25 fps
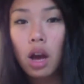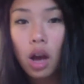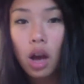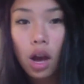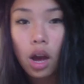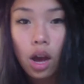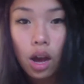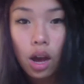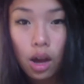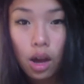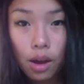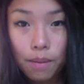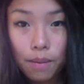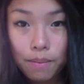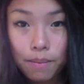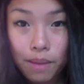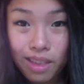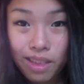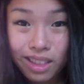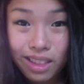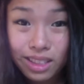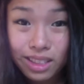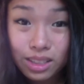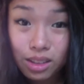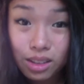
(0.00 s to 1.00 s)
And
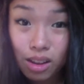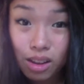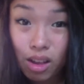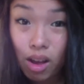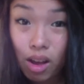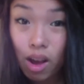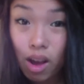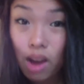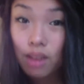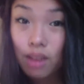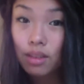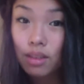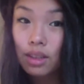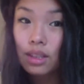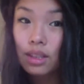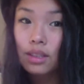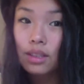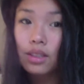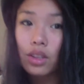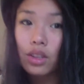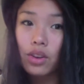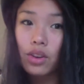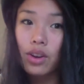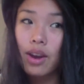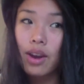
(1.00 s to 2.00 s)
that's a lot,
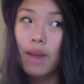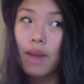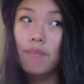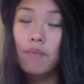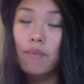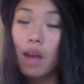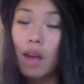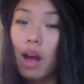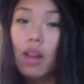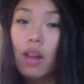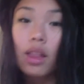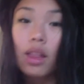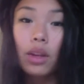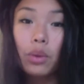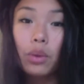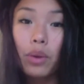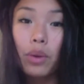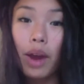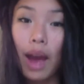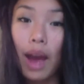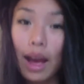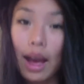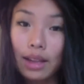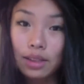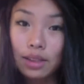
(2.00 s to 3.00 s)
considering I'm not allowed to wear
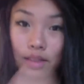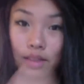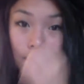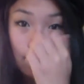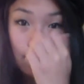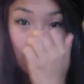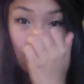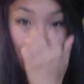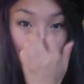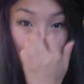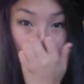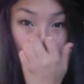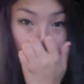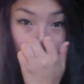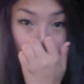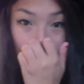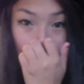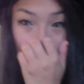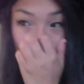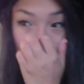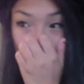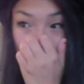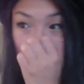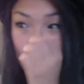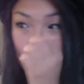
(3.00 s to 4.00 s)
hats to
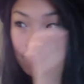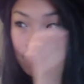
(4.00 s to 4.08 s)
school.